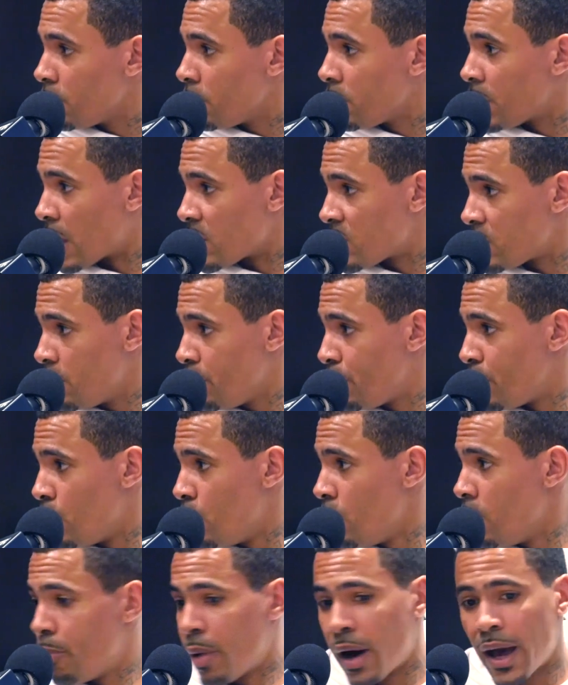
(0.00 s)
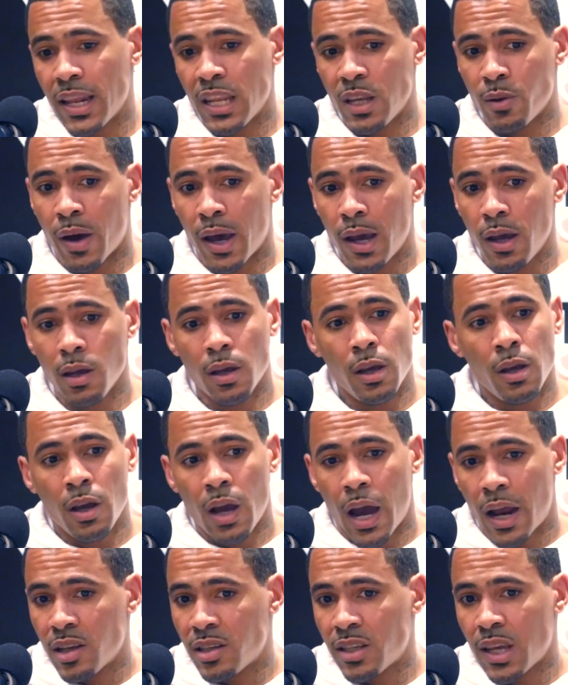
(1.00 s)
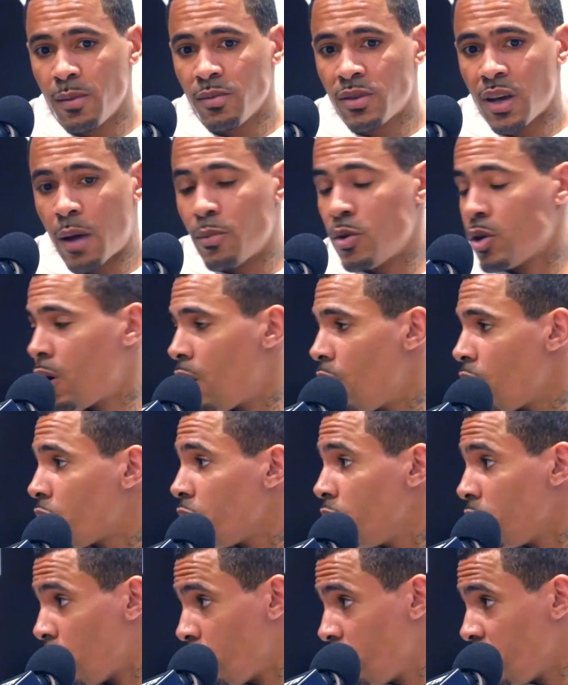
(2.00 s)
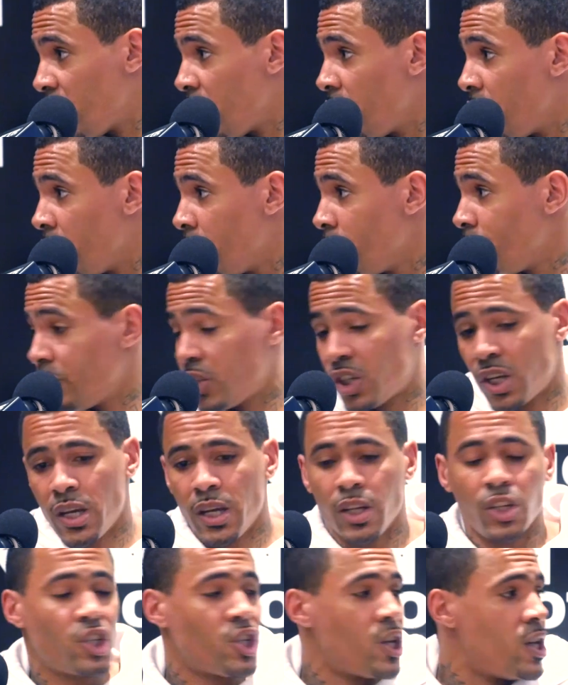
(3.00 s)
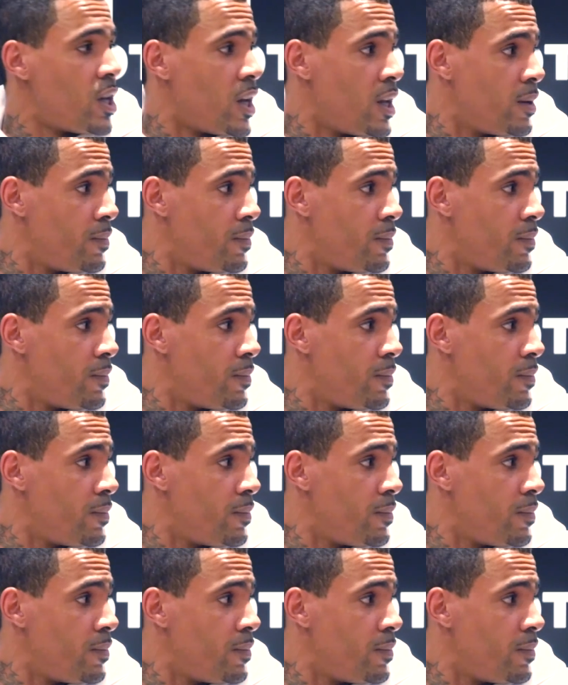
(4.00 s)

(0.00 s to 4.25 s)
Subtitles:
That simple. But anyway, at the same time, you can't condone cheating. Cheating's cheating.